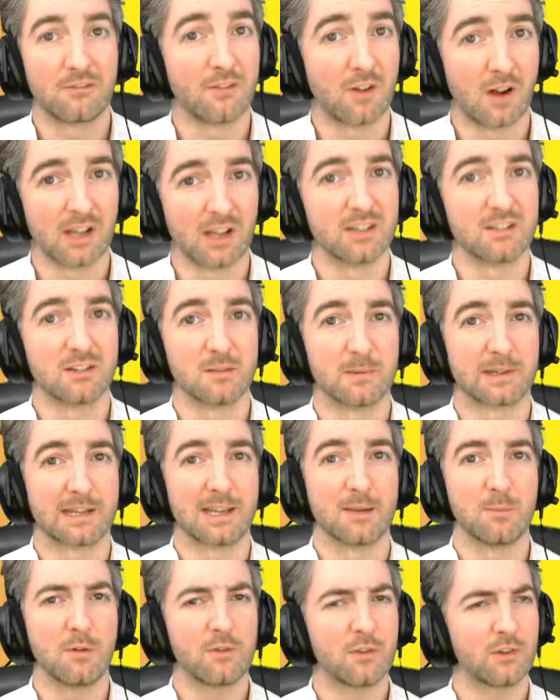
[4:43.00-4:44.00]
fine to
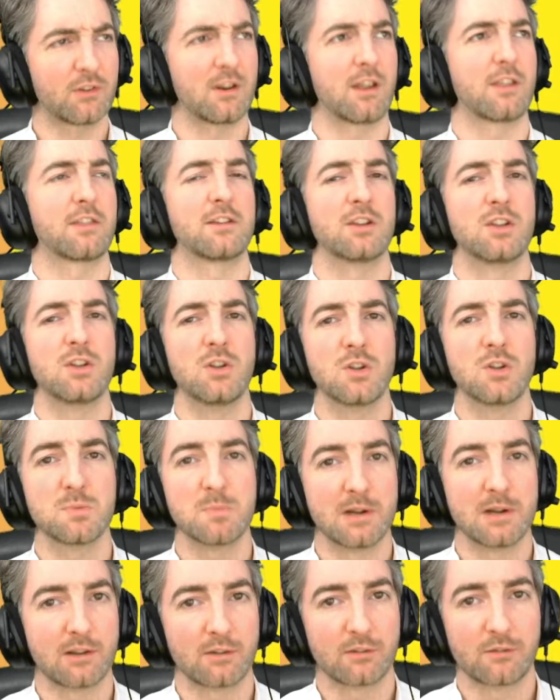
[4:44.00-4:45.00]
begin with. It's nothing huge,
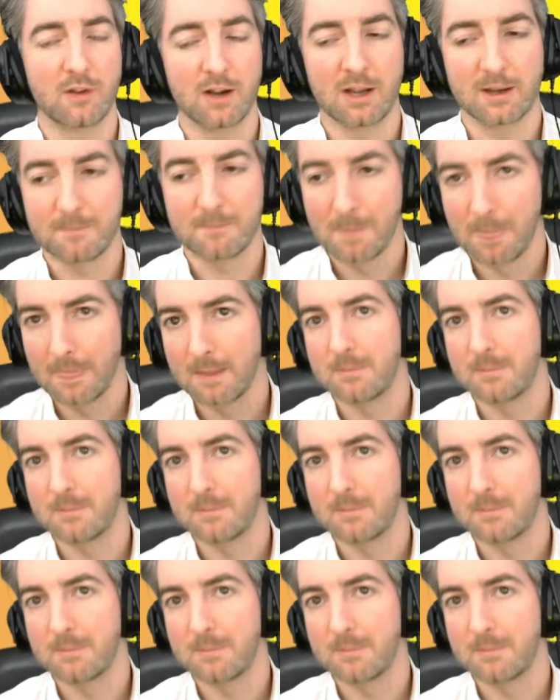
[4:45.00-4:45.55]
but it's fine.